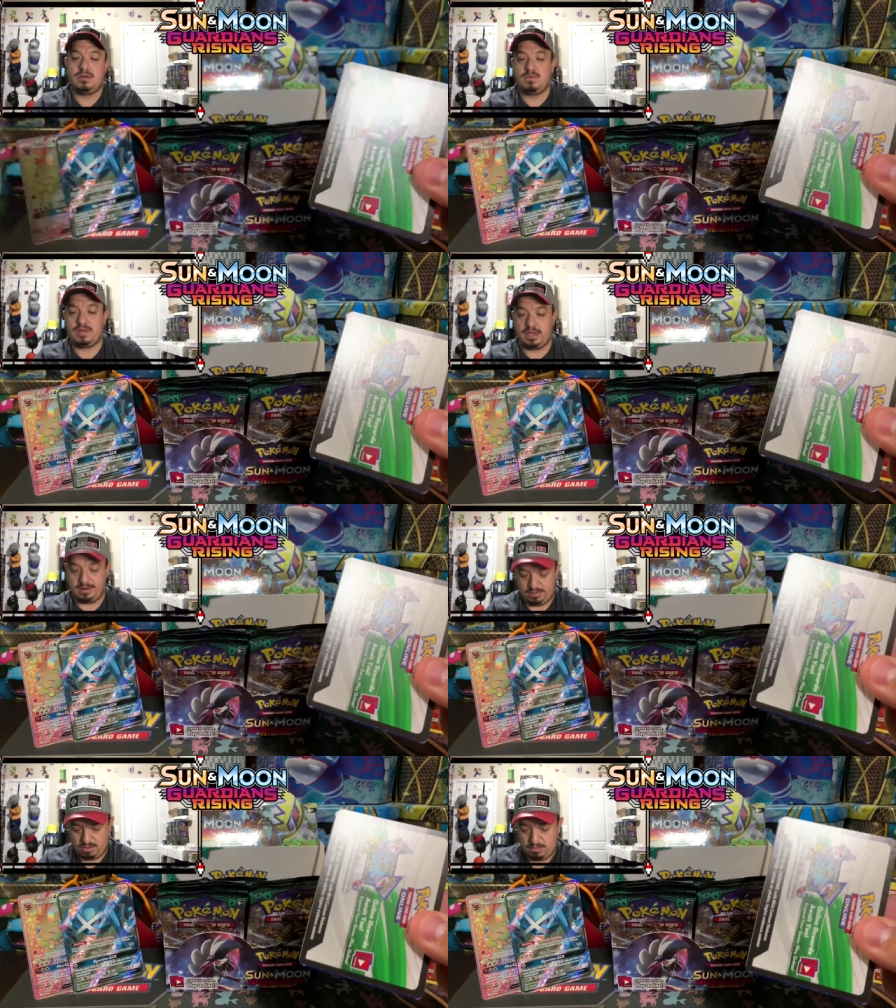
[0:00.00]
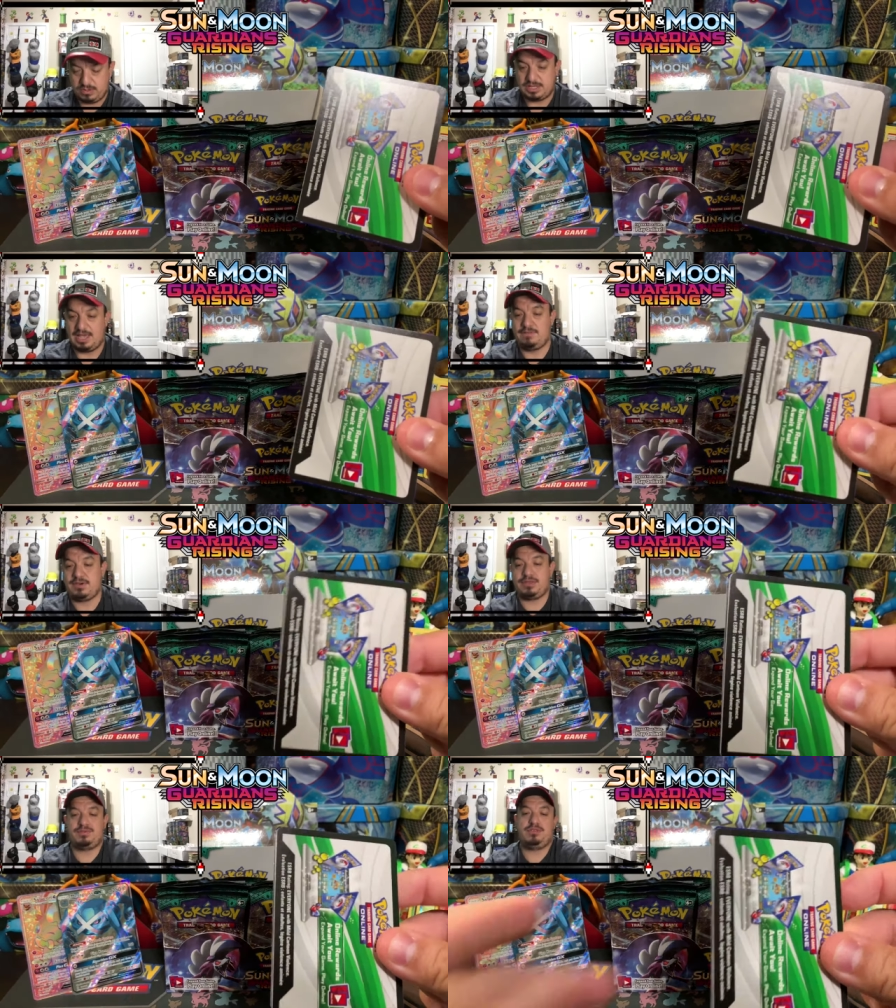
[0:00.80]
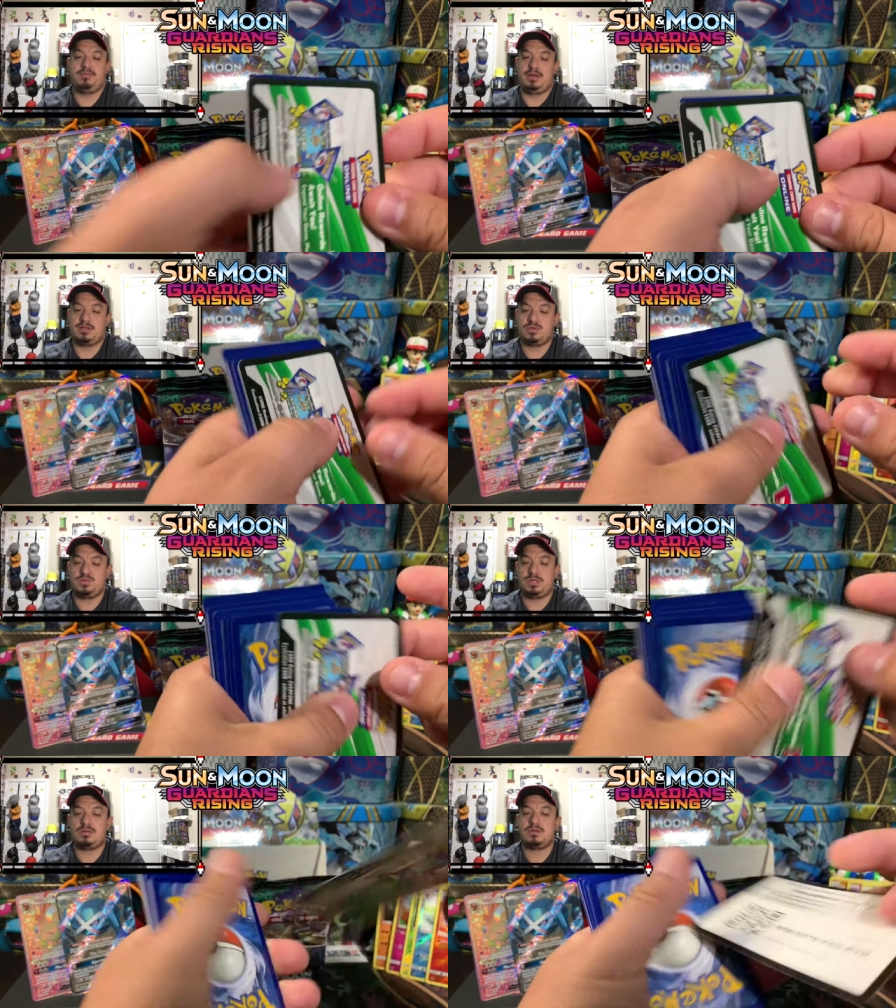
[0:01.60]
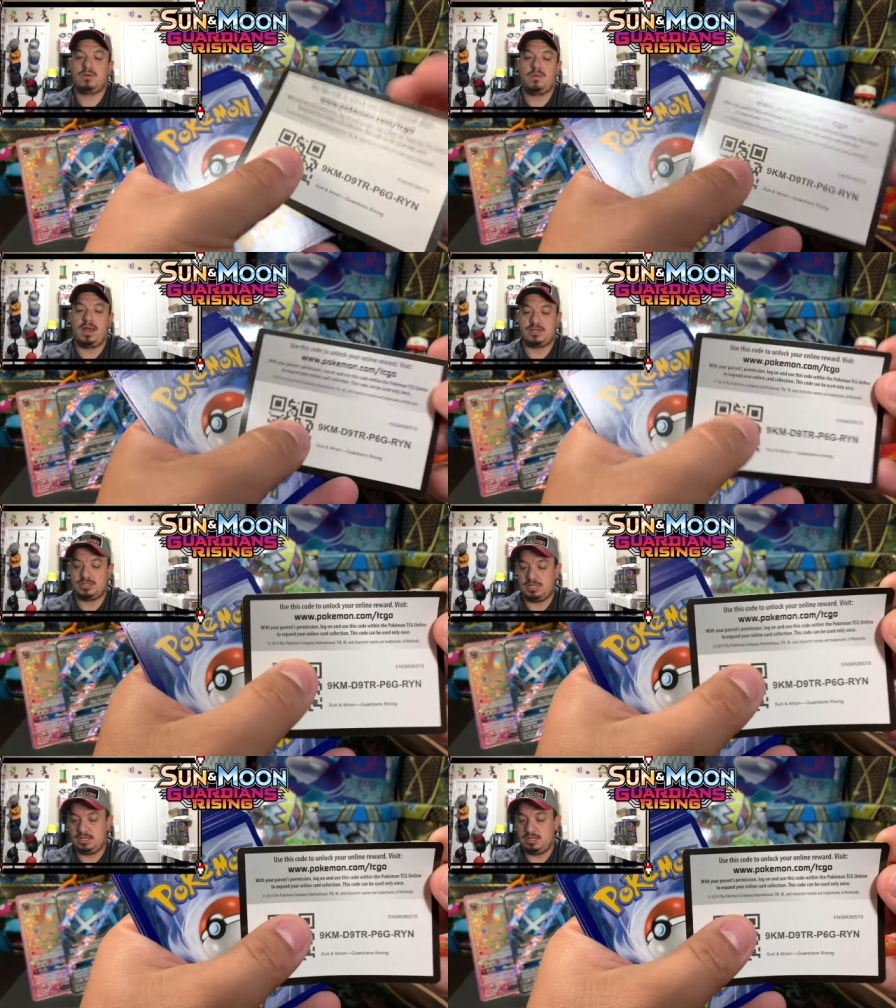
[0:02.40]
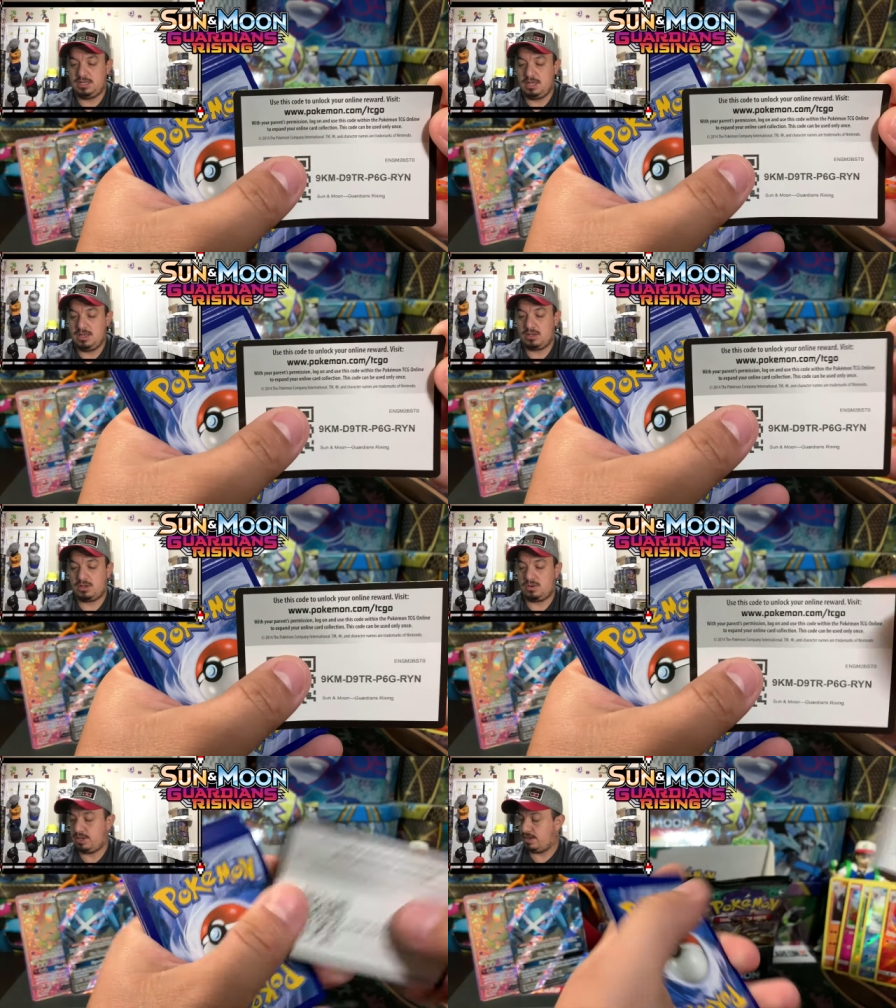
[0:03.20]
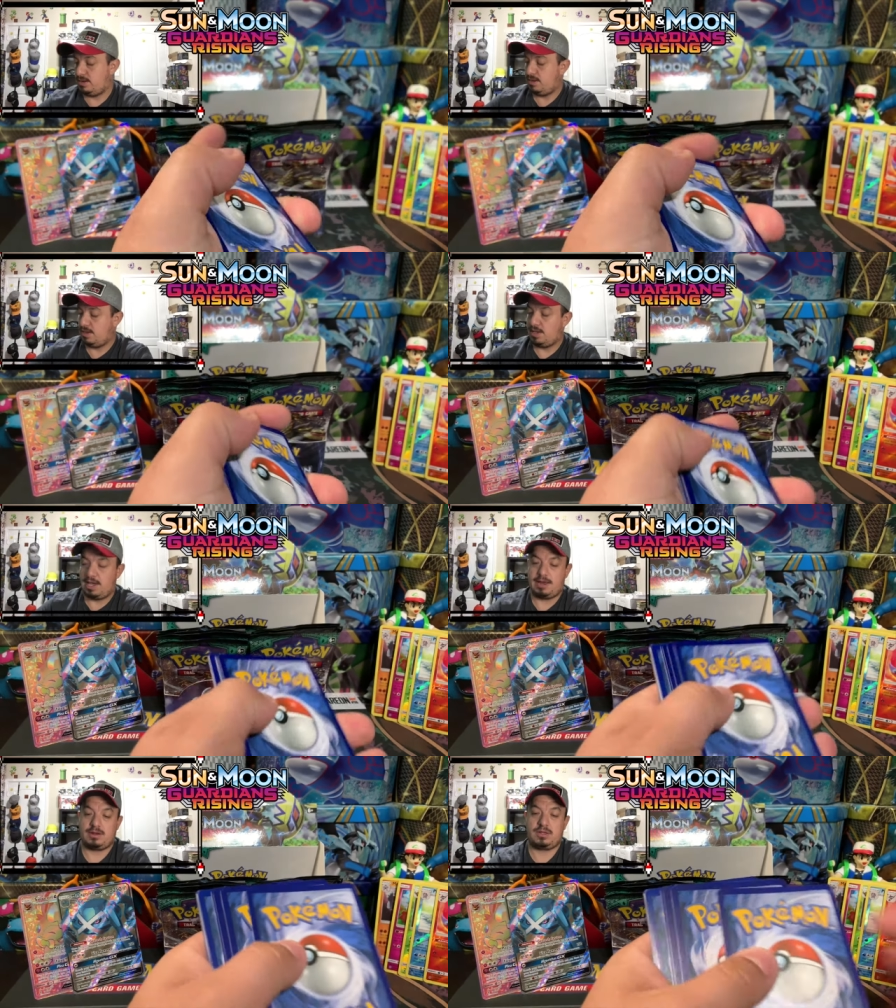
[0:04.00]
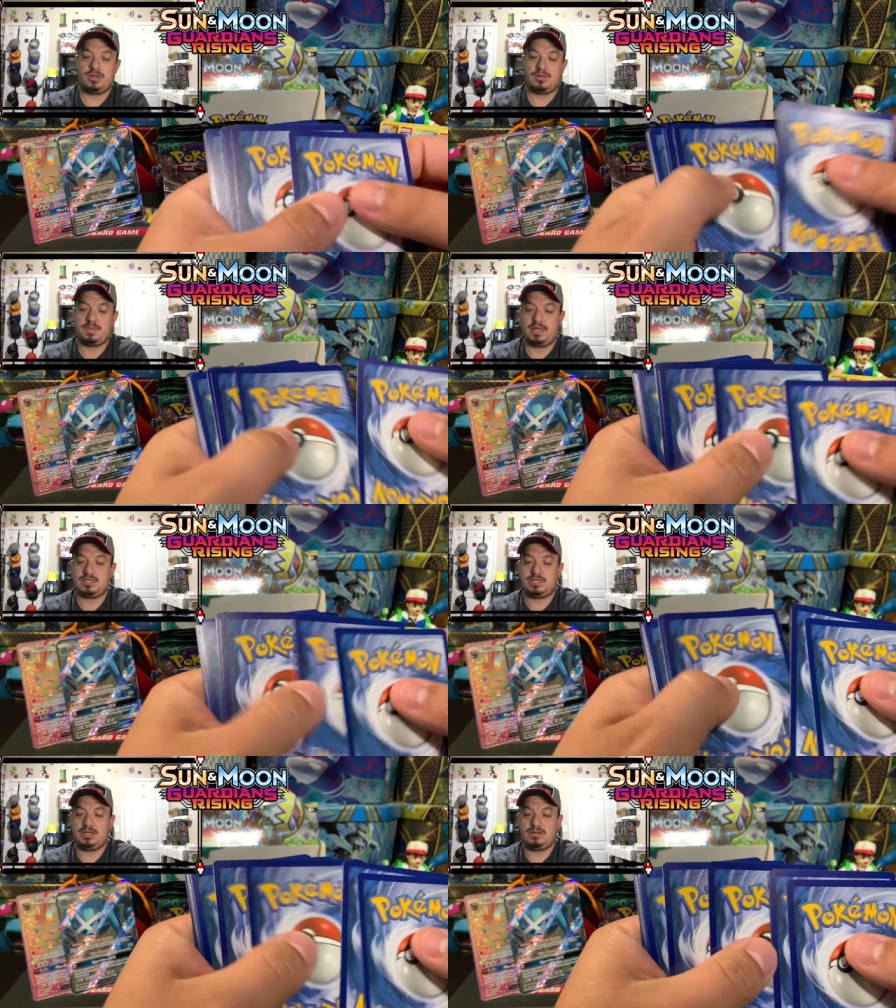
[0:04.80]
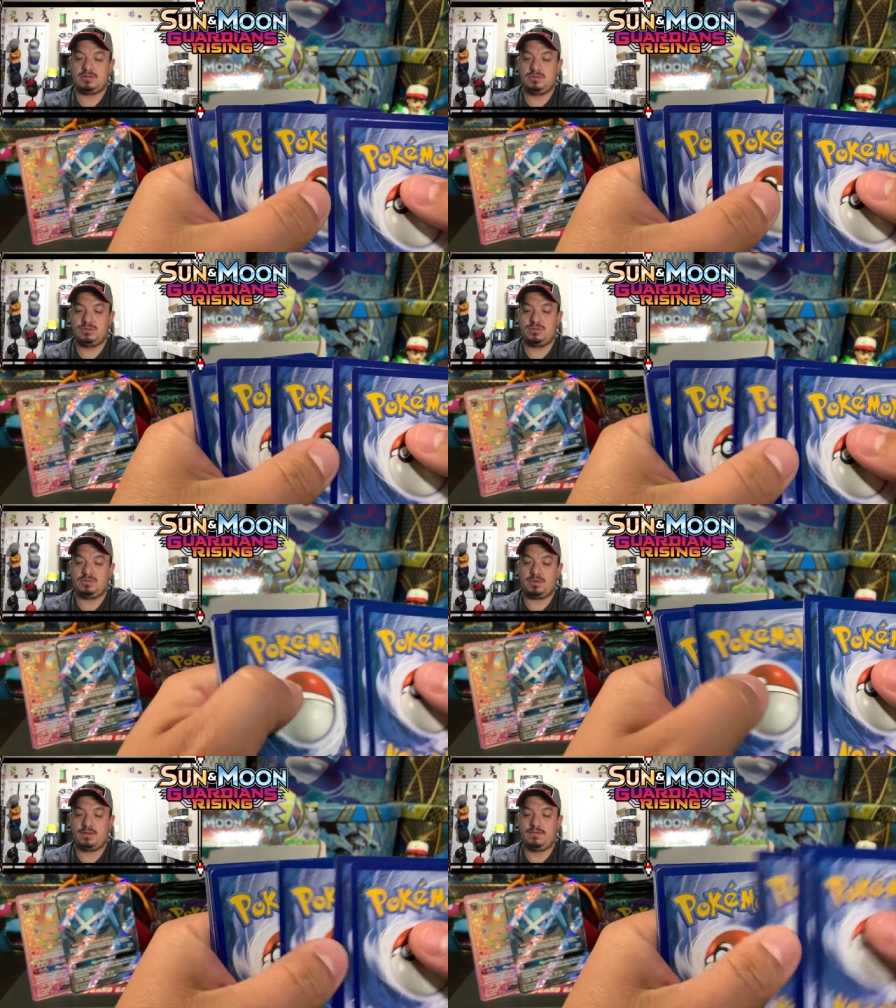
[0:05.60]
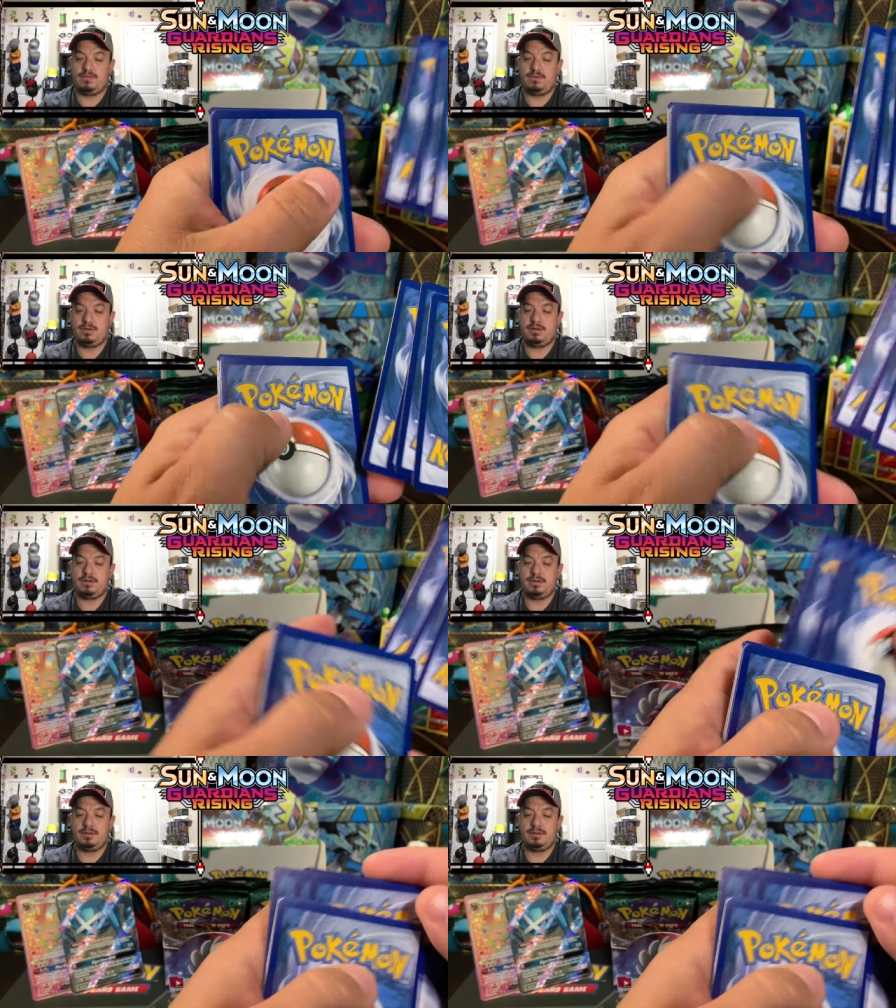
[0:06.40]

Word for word: We are almost halfway through the box. We're, we're actually going at a good pace here. Two, three, four.